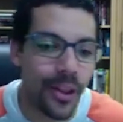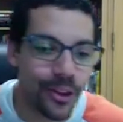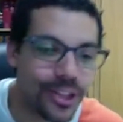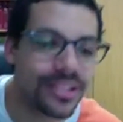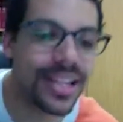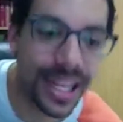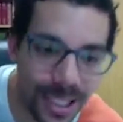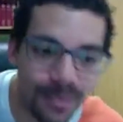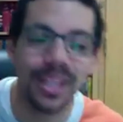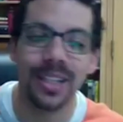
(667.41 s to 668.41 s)
others does not
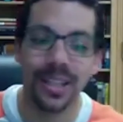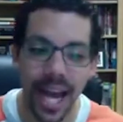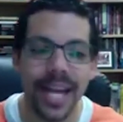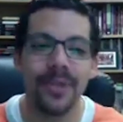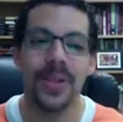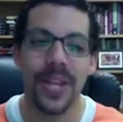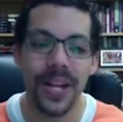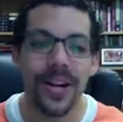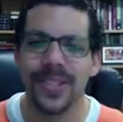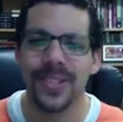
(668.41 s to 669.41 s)
dim the light
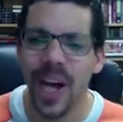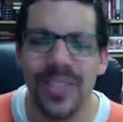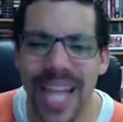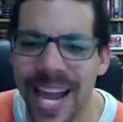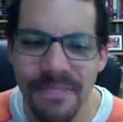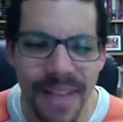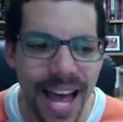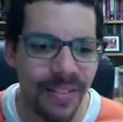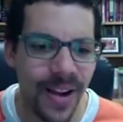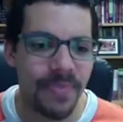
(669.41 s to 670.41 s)
within ourselves.
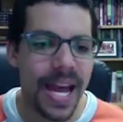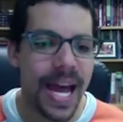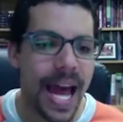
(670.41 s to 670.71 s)
Amen, right?